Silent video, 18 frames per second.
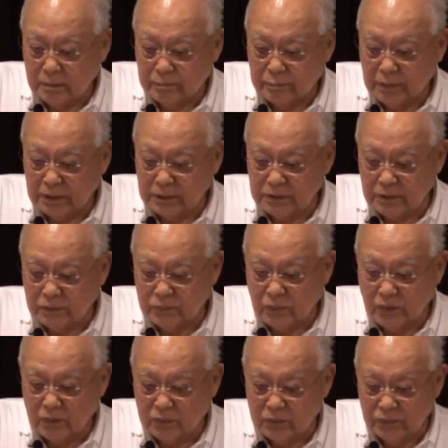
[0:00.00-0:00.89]

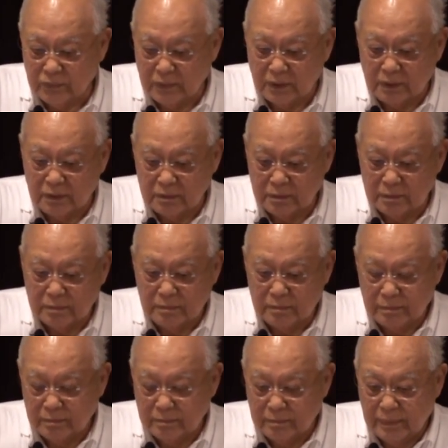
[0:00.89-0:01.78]
President Roosevelt
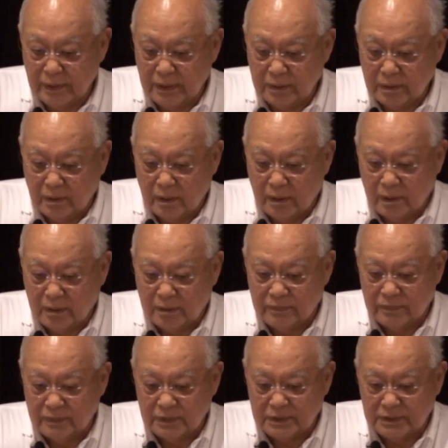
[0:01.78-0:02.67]
made all
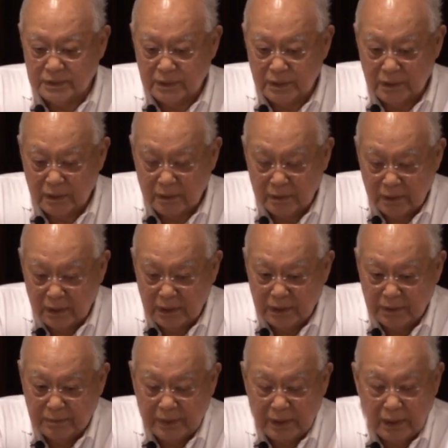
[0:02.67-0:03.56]
of us
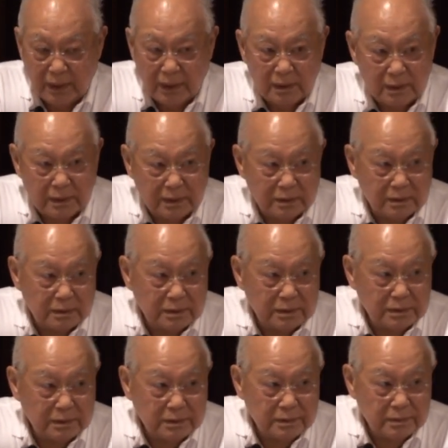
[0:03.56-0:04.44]
enemy
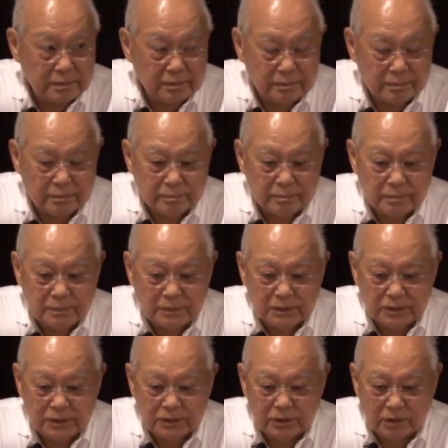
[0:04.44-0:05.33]
aliens.
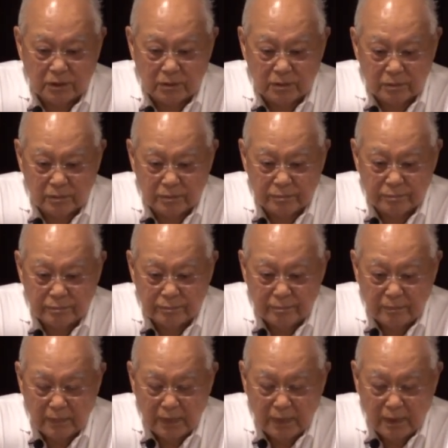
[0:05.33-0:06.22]
So
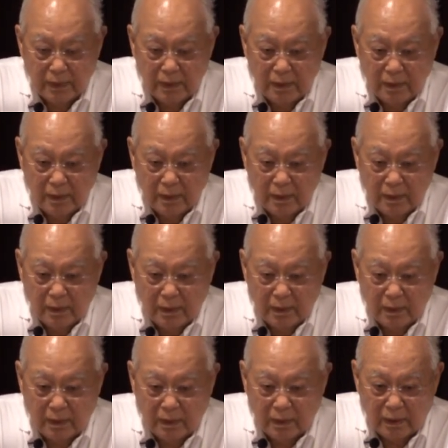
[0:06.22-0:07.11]

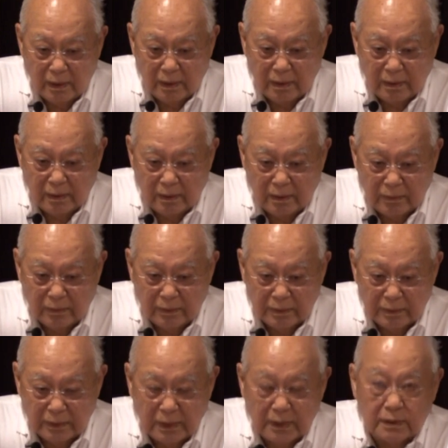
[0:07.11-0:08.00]

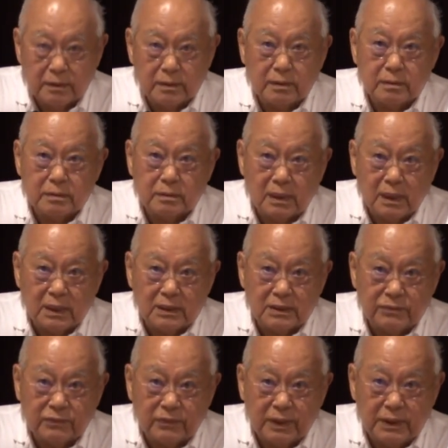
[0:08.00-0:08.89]
uh, that
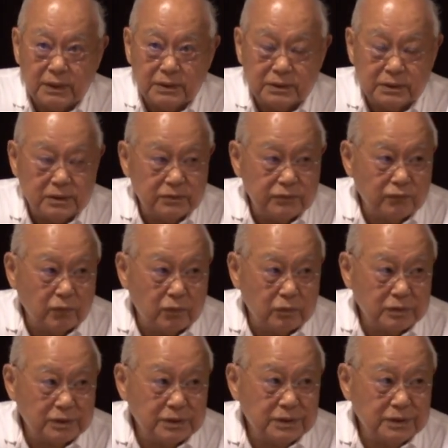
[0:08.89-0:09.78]
classification is
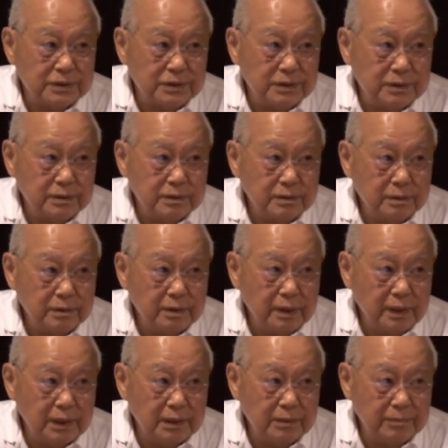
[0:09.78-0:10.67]
4C,
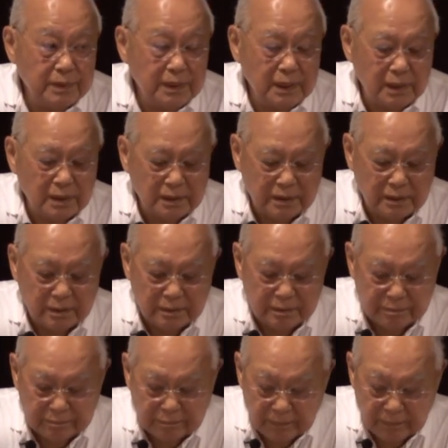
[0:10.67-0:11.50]
enemy alien.